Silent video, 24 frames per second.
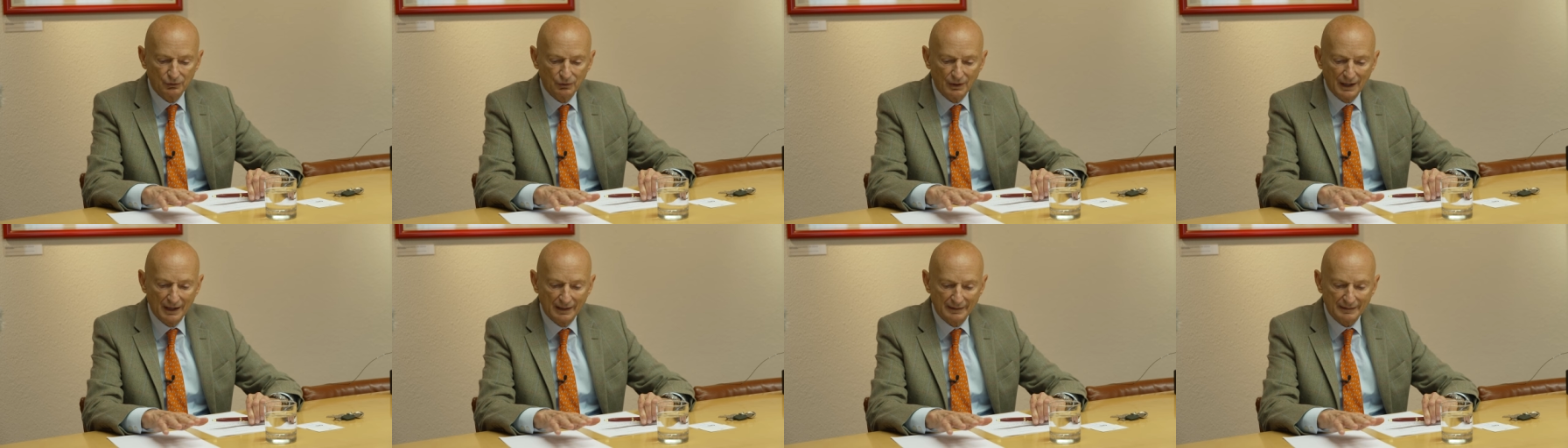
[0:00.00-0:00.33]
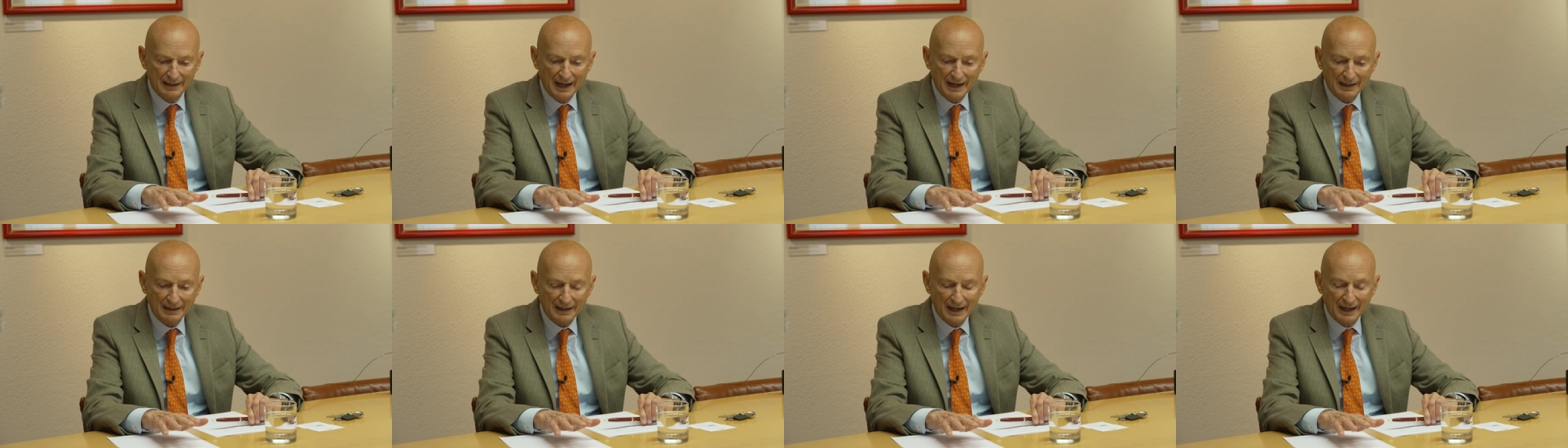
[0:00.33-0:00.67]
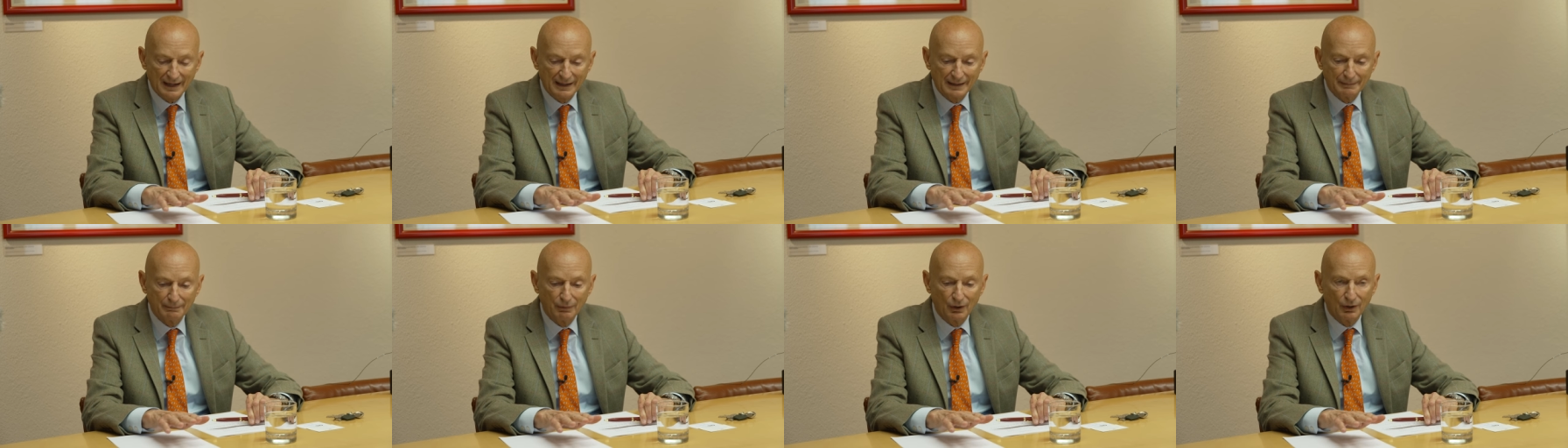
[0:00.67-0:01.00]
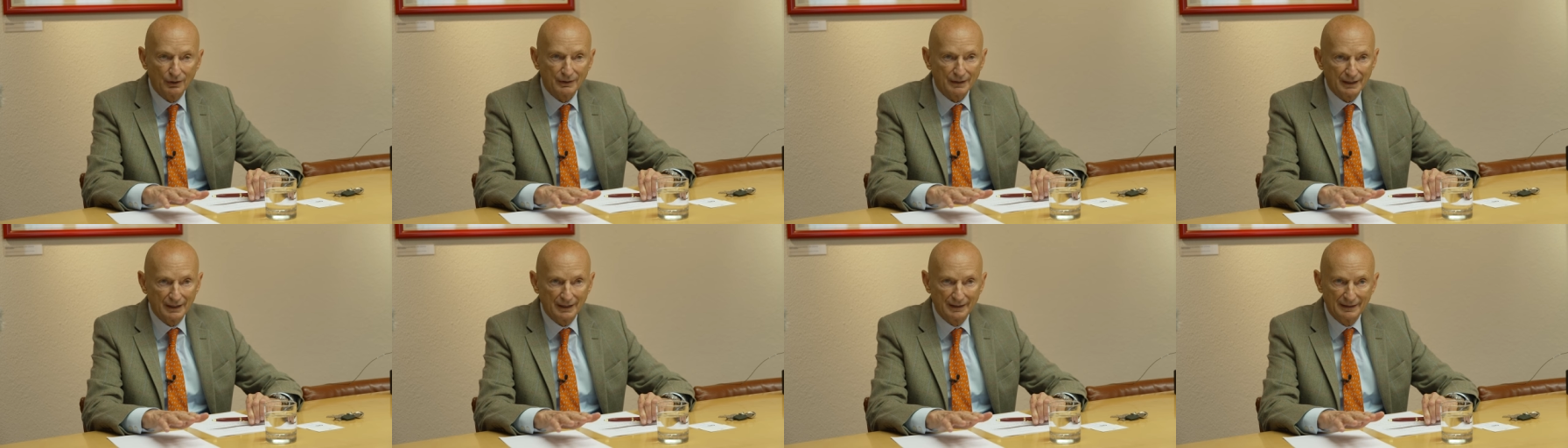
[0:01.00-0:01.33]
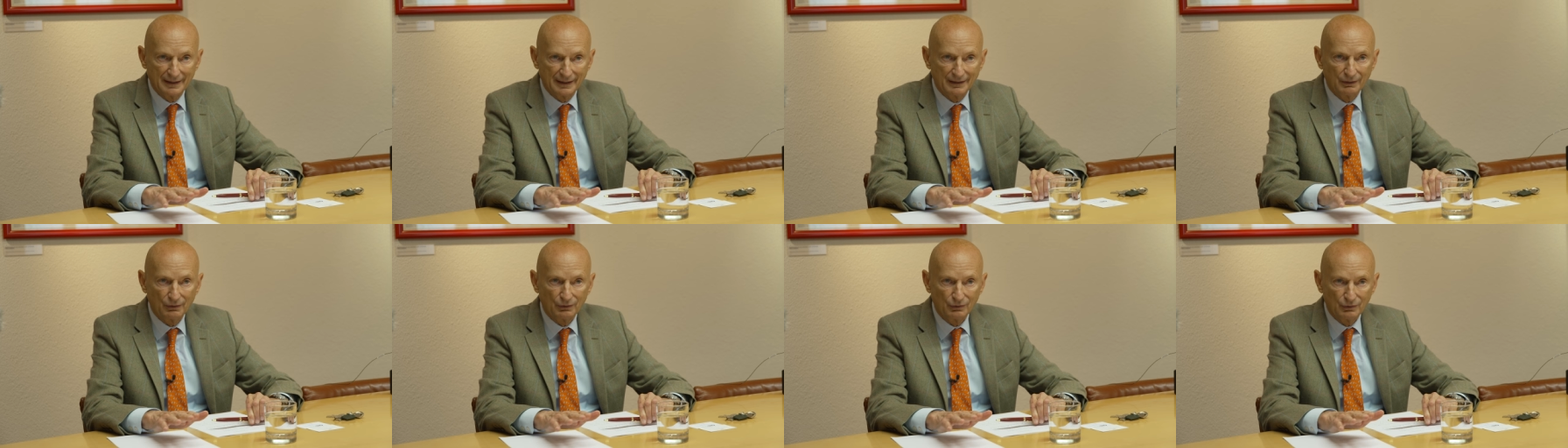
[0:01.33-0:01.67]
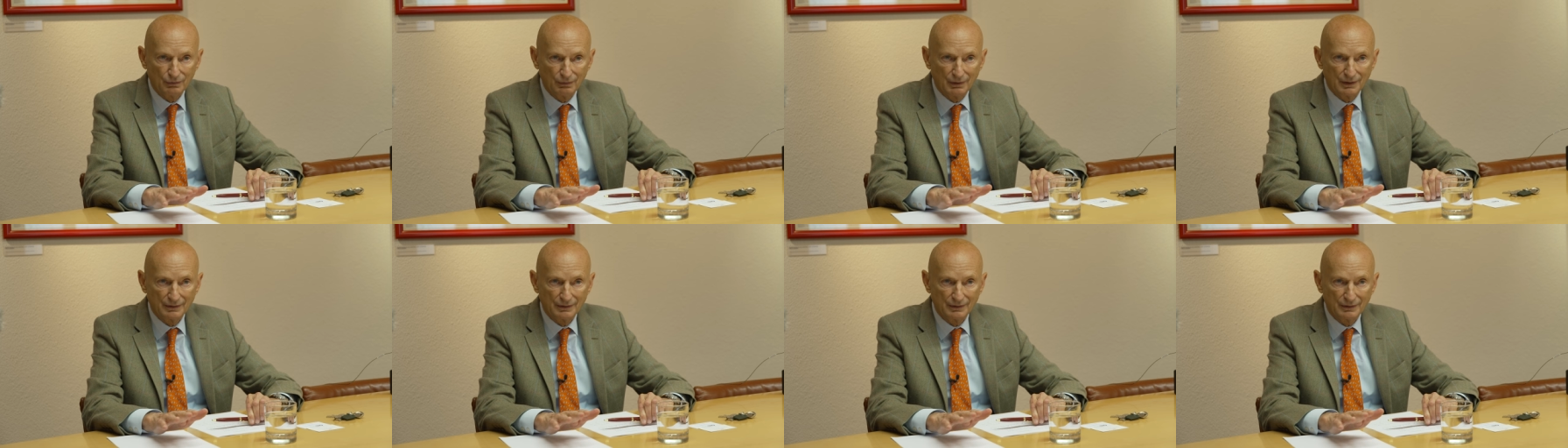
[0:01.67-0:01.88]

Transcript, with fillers: to attack anybody and I don't